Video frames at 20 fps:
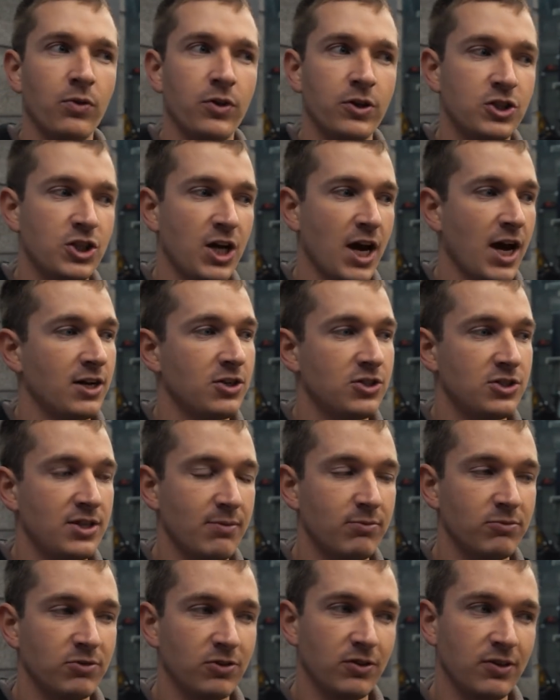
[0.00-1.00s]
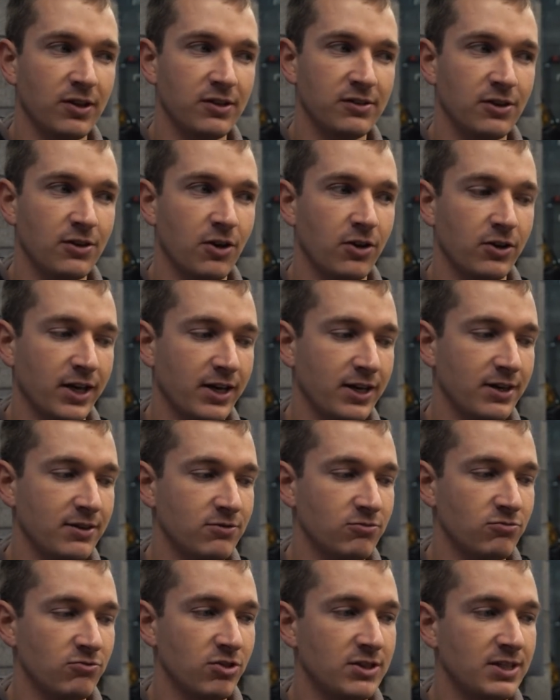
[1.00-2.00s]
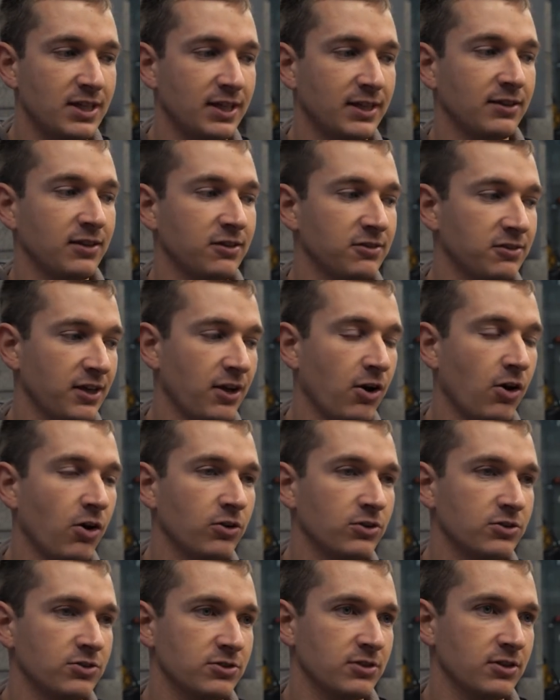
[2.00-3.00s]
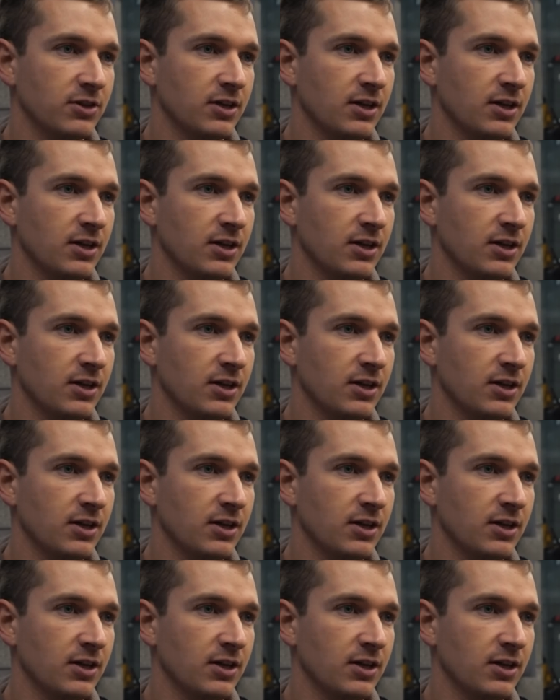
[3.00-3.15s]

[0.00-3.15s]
The charge temps on this are not getting ridiculously hot.